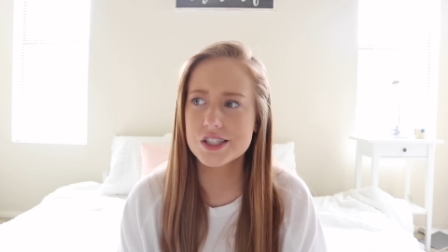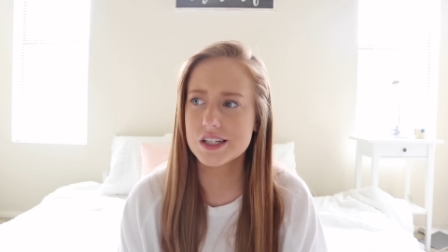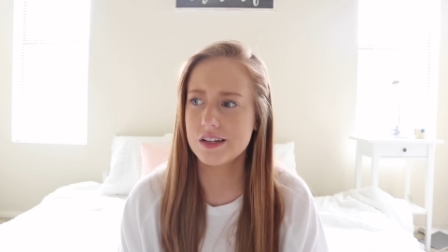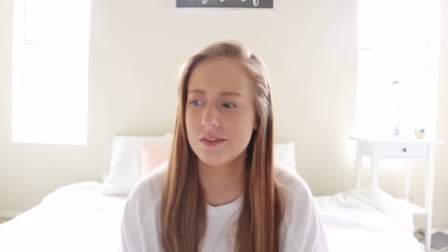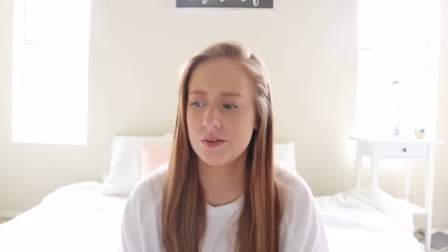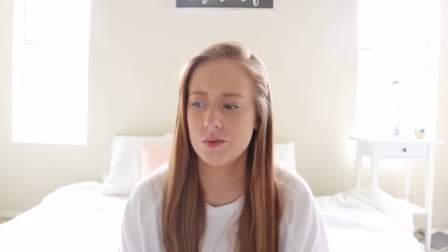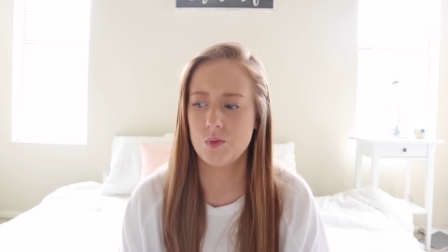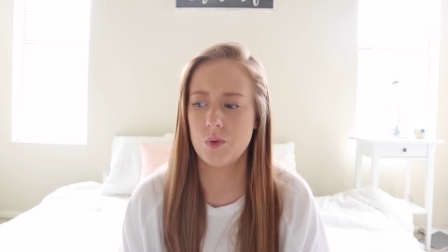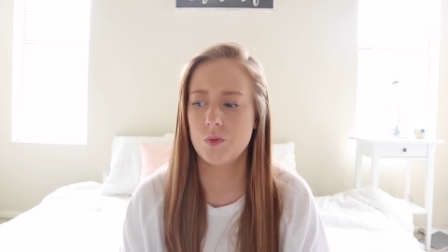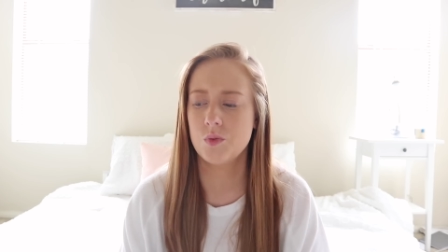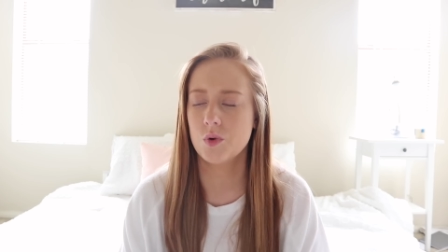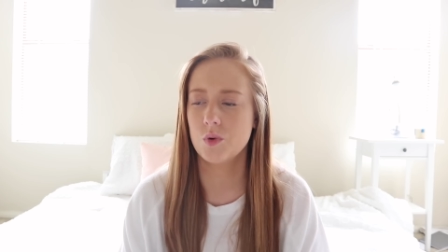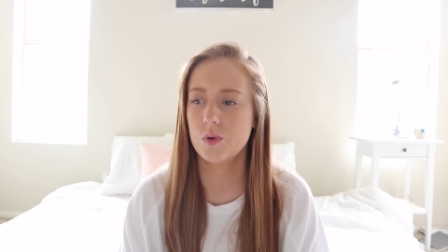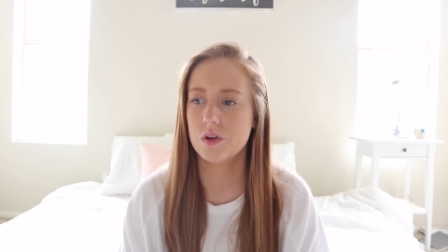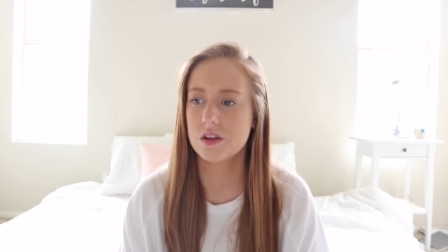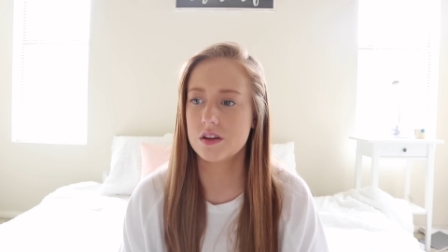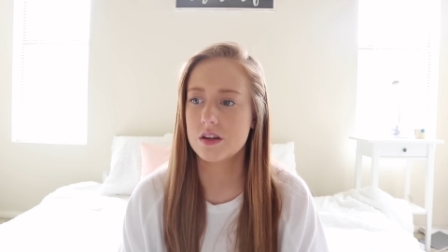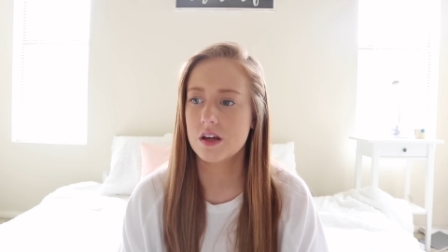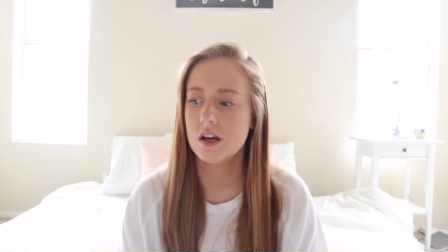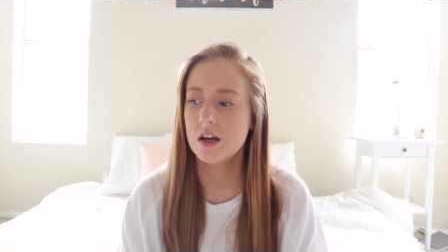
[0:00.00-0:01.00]
even when we're
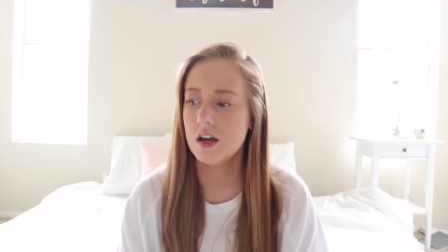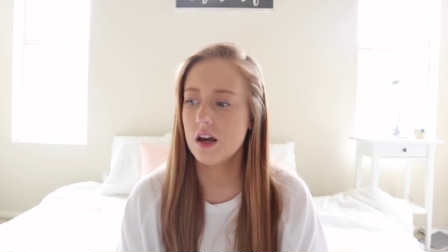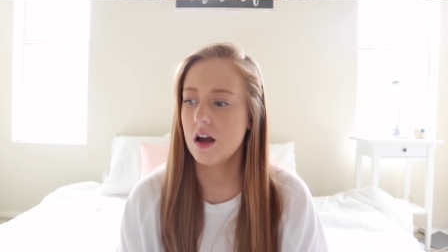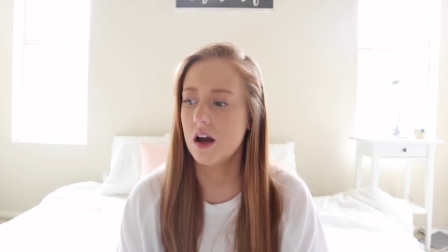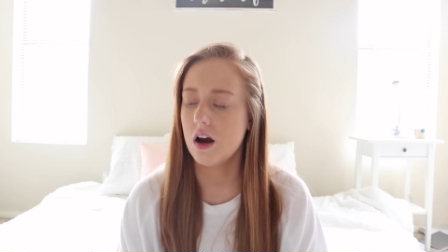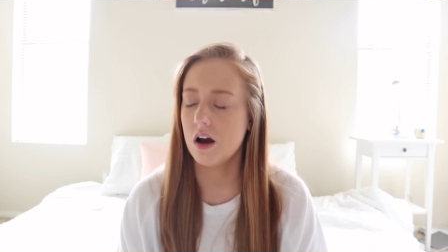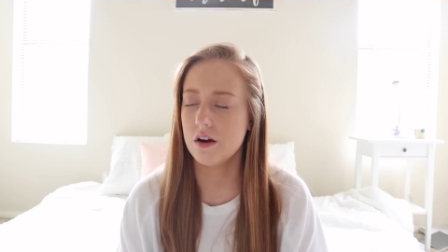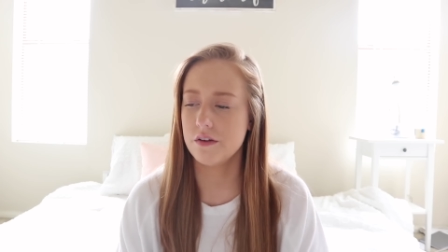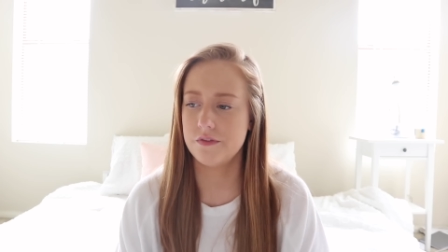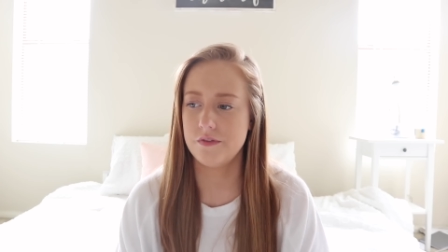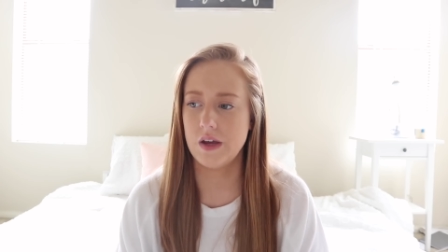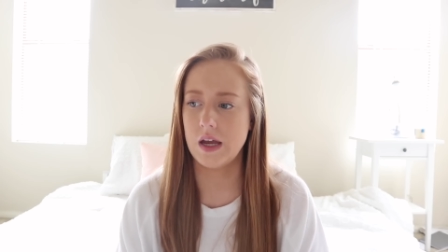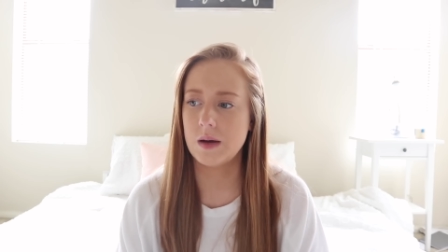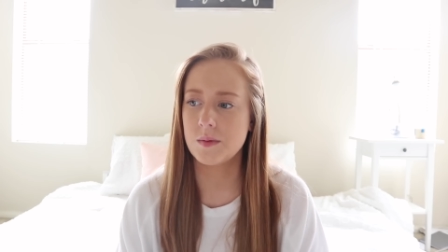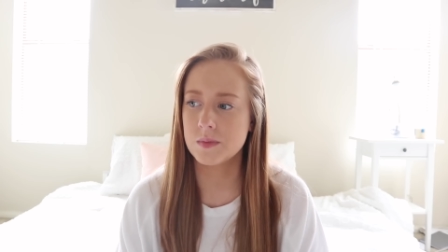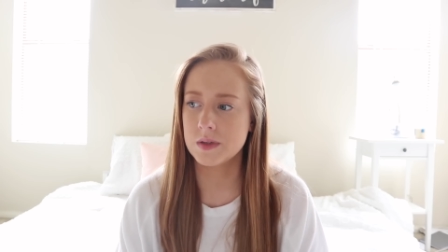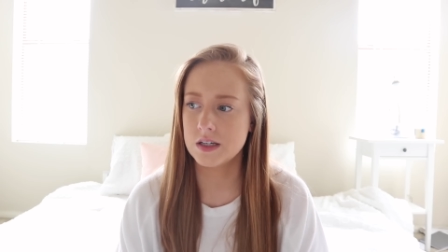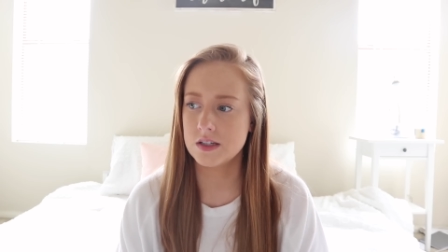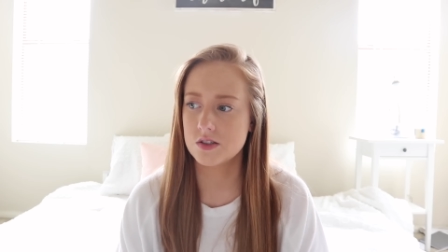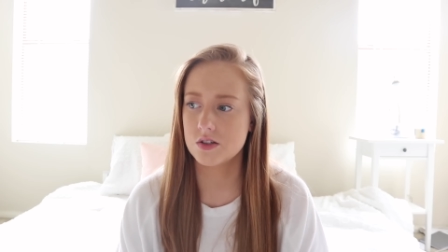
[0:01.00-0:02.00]
with our
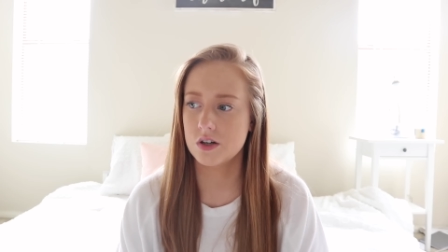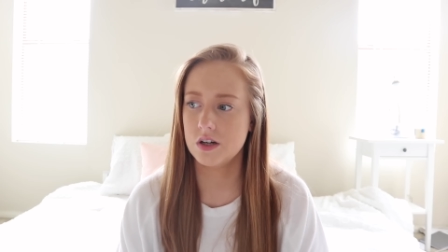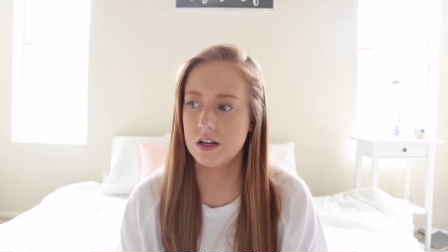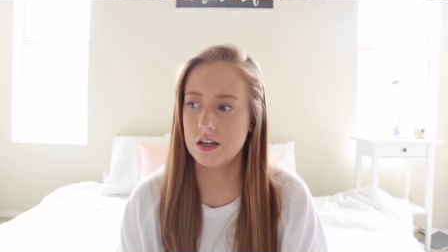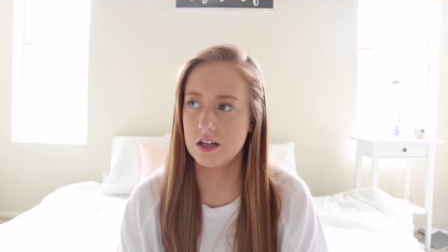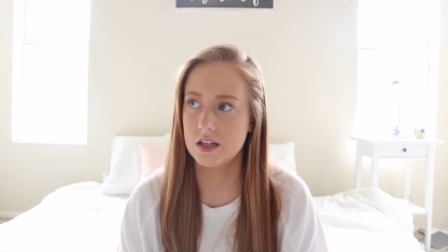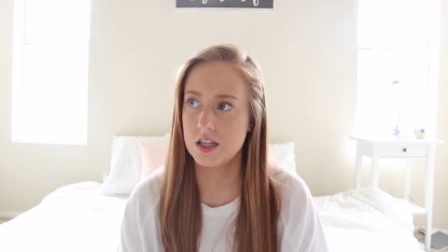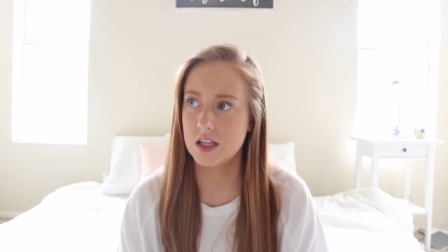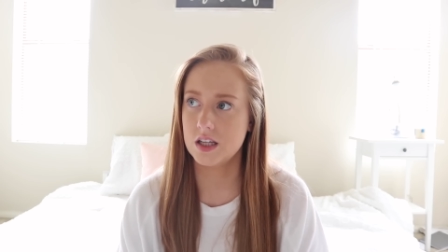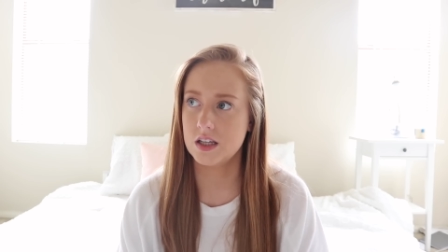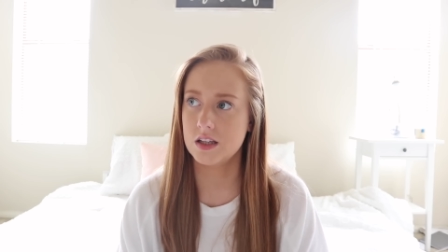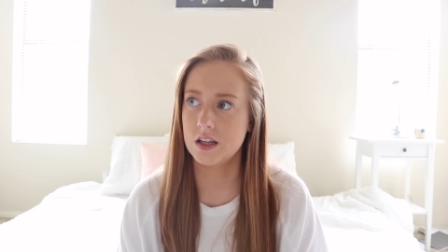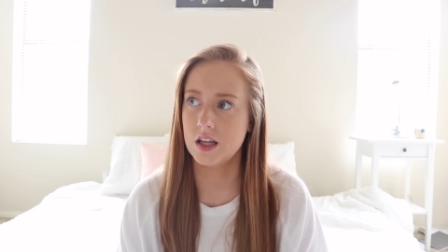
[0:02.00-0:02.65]
families or anything.